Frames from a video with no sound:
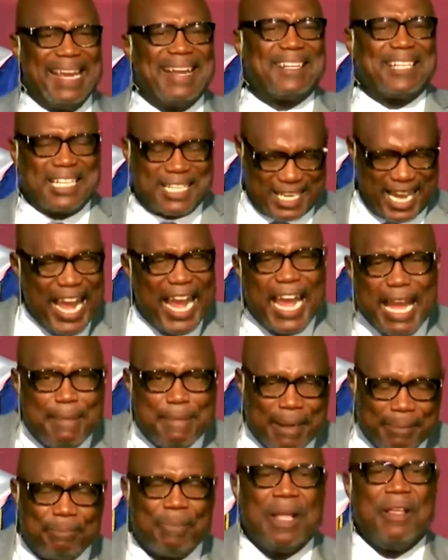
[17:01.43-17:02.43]

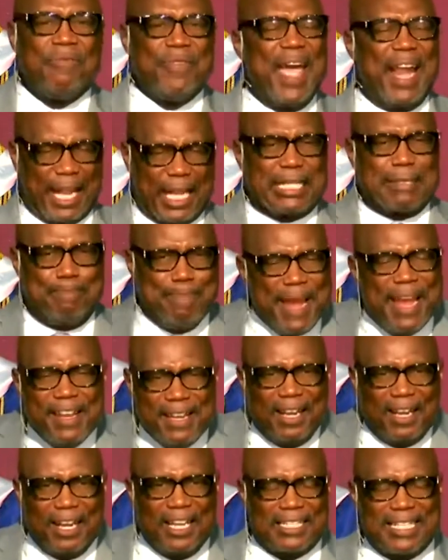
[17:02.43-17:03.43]
entertainment that is
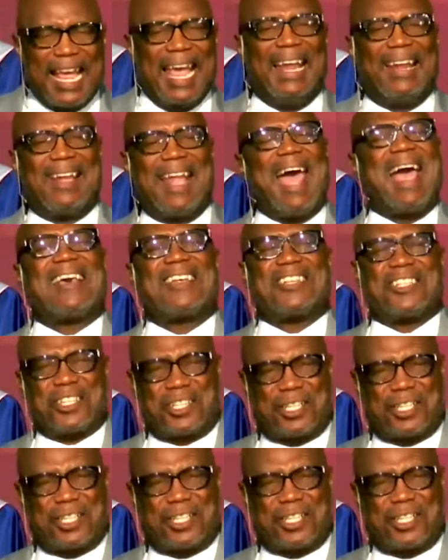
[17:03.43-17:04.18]
meaningless and lacks